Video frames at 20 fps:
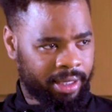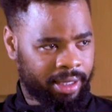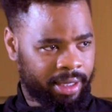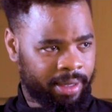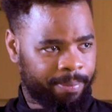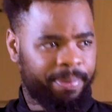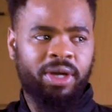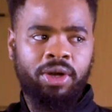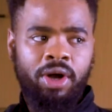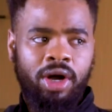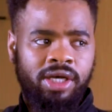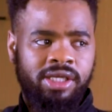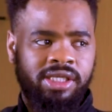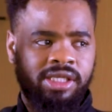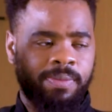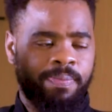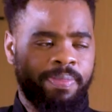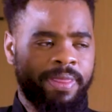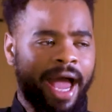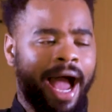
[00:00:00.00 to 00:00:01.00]
Because
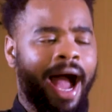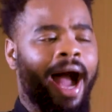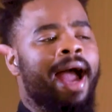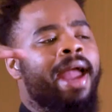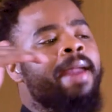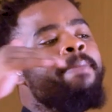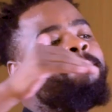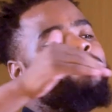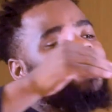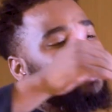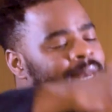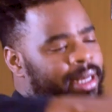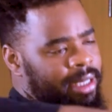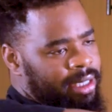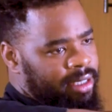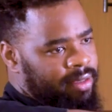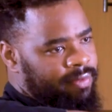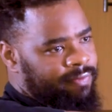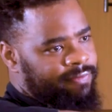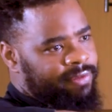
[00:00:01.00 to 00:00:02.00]
I
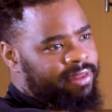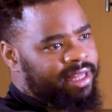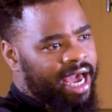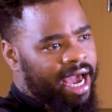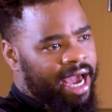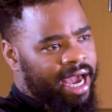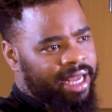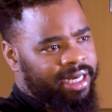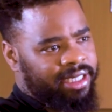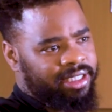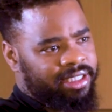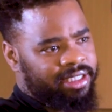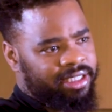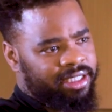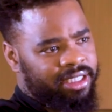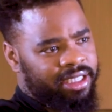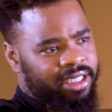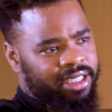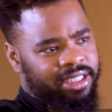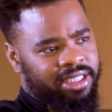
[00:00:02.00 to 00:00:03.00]
believe that,
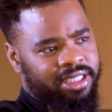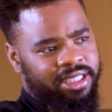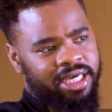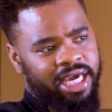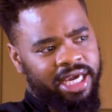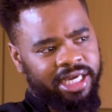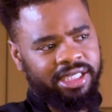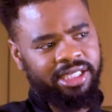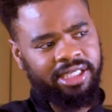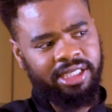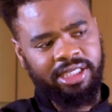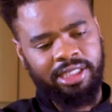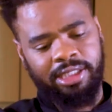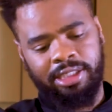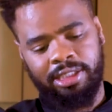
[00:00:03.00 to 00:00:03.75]
yes,